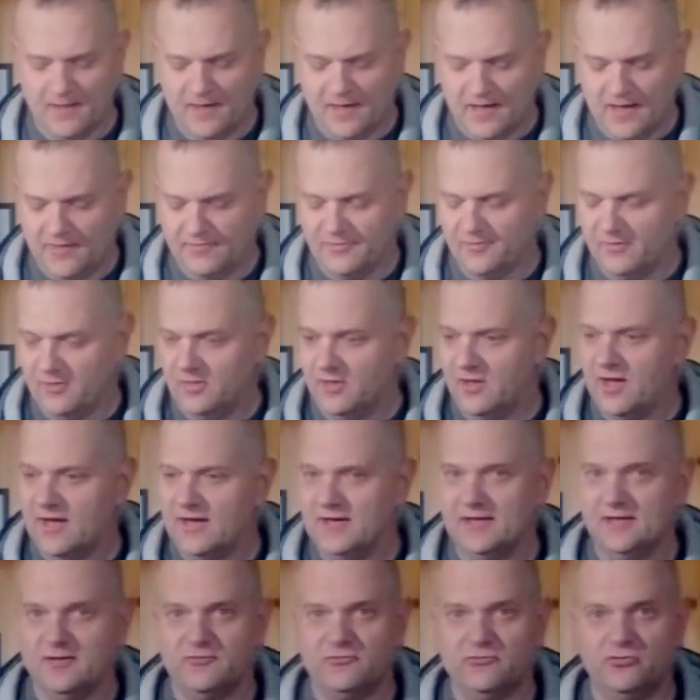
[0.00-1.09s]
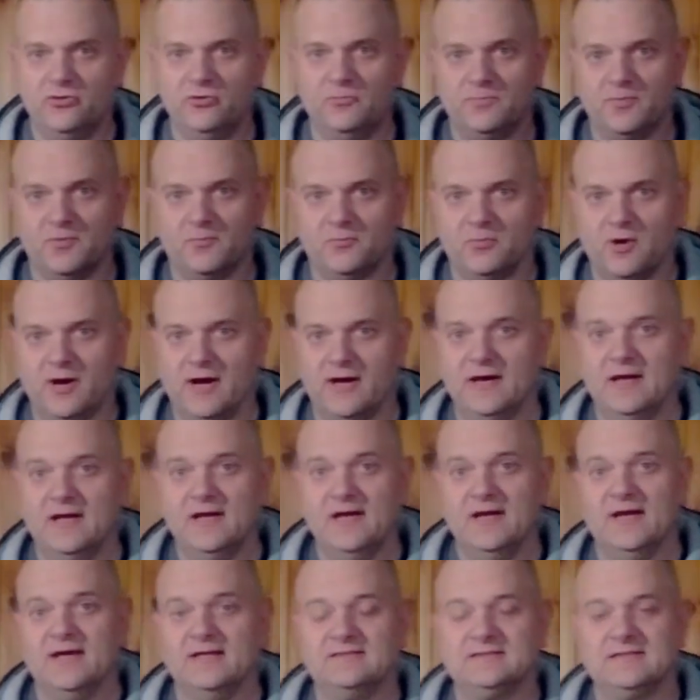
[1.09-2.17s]
and the light is super bright.
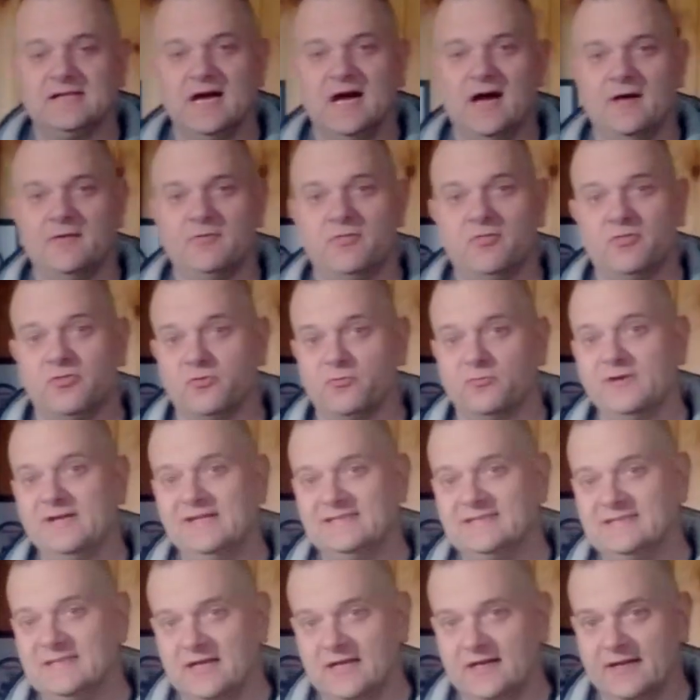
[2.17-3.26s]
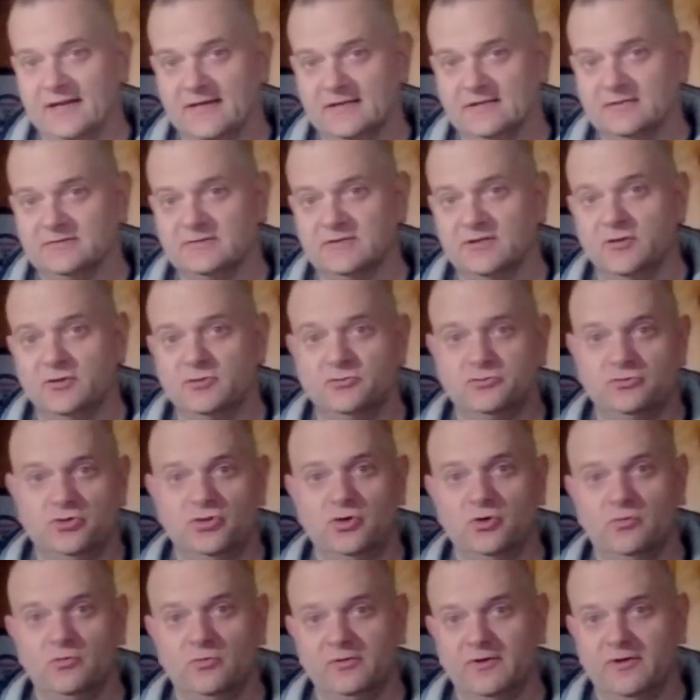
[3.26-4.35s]
It's got 3 settings,
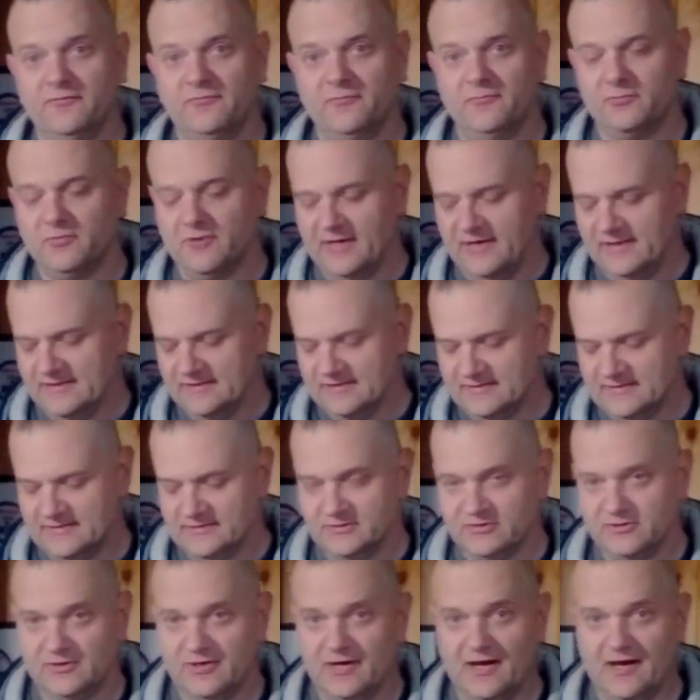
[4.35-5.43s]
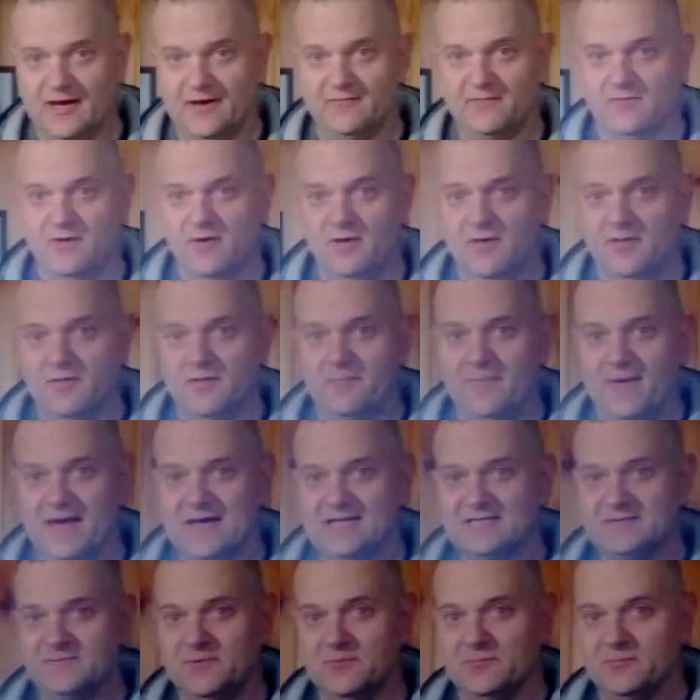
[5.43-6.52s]
2 different brightnesses. So you have
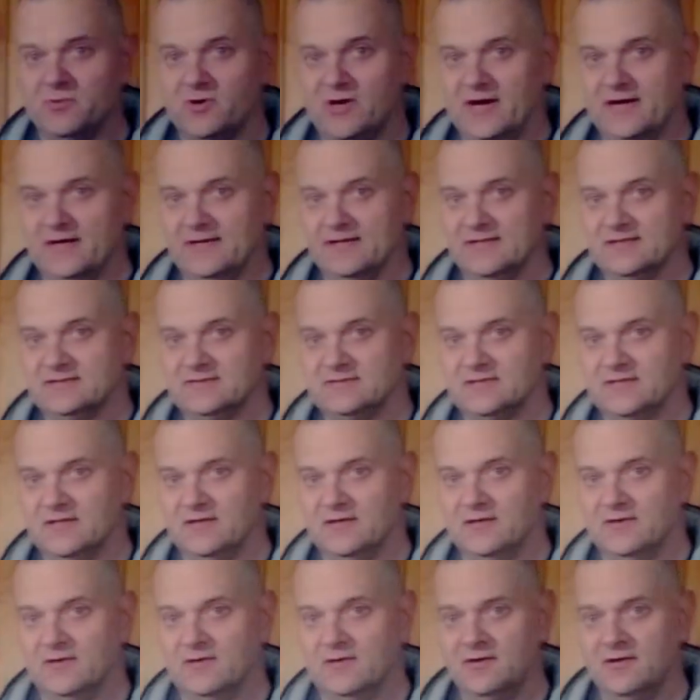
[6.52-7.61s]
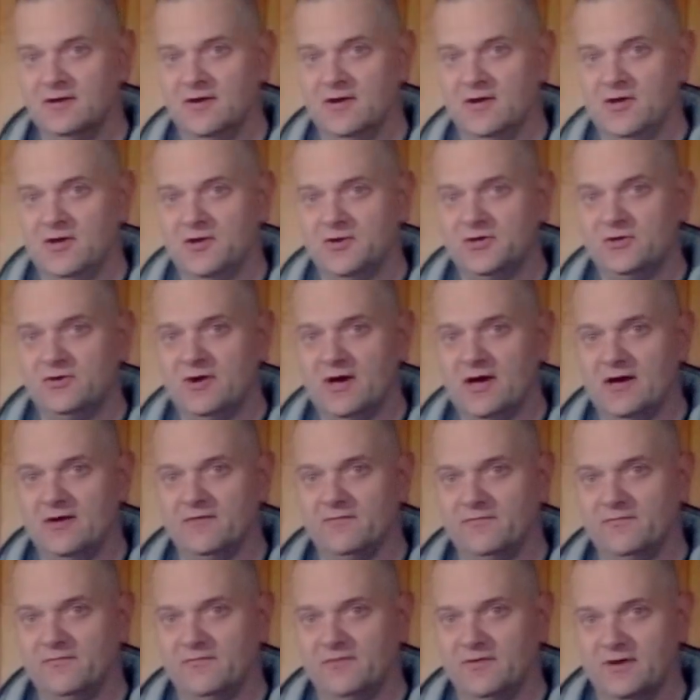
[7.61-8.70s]
maximum brightness, you have
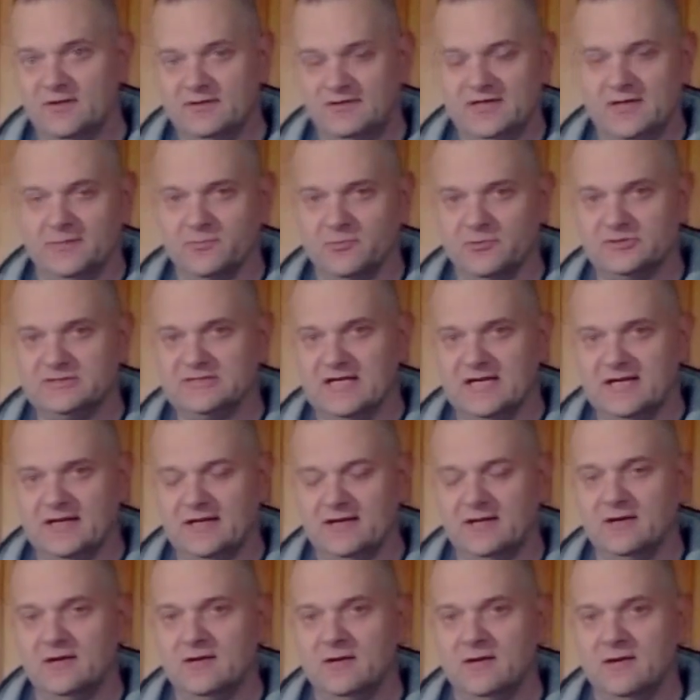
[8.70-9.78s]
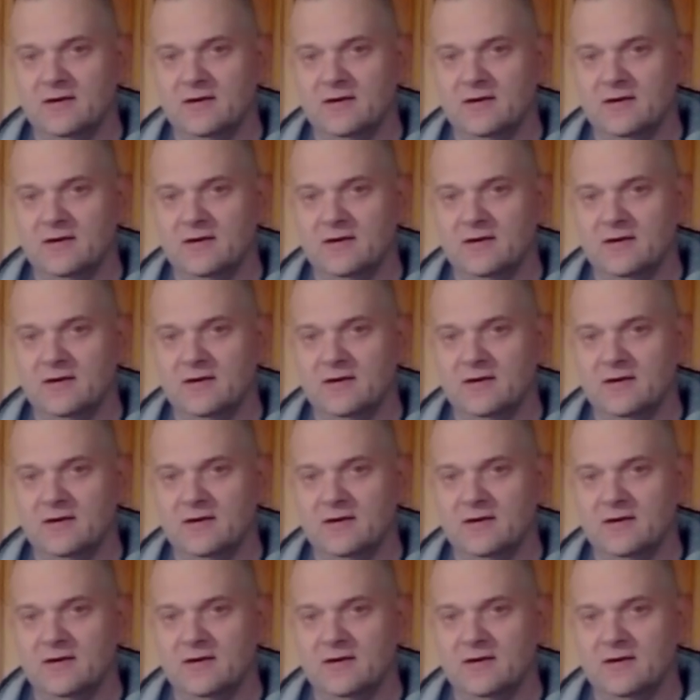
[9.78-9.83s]
a dimmer setting,